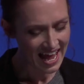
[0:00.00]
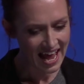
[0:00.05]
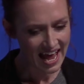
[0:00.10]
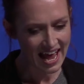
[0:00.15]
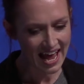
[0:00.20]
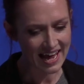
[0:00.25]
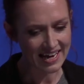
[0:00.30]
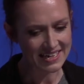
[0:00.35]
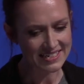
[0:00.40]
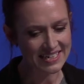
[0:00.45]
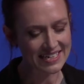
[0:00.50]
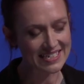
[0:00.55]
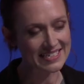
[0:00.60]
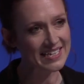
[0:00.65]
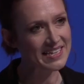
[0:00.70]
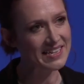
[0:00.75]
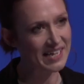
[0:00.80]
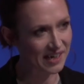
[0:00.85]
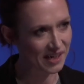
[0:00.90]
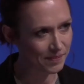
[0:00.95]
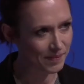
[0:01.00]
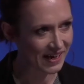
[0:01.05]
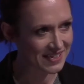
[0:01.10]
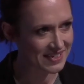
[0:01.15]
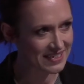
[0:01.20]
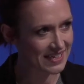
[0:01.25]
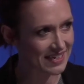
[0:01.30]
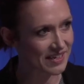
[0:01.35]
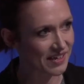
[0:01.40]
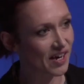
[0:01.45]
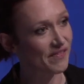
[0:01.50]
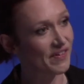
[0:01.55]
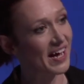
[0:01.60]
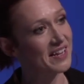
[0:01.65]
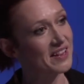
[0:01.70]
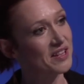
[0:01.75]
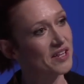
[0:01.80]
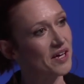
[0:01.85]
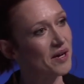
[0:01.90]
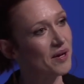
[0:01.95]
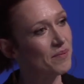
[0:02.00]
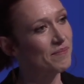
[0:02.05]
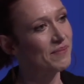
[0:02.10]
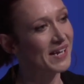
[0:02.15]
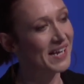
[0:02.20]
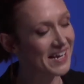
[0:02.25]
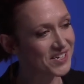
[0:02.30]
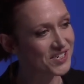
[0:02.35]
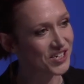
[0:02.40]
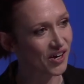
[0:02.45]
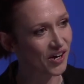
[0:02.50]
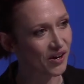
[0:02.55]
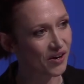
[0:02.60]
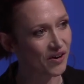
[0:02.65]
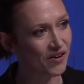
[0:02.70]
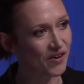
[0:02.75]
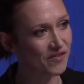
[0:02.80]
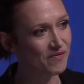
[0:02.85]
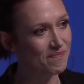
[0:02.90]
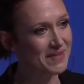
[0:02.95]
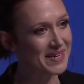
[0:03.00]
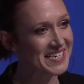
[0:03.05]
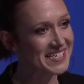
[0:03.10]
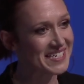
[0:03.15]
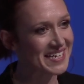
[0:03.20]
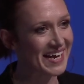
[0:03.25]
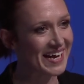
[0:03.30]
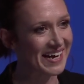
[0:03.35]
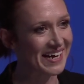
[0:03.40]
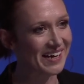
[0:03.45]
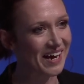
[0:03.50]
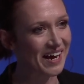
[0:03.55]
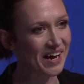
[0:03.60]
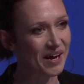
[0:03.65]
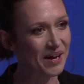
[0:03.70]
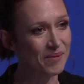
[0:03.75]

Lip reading: And it's in that capacity that I've had the pleasure of meeting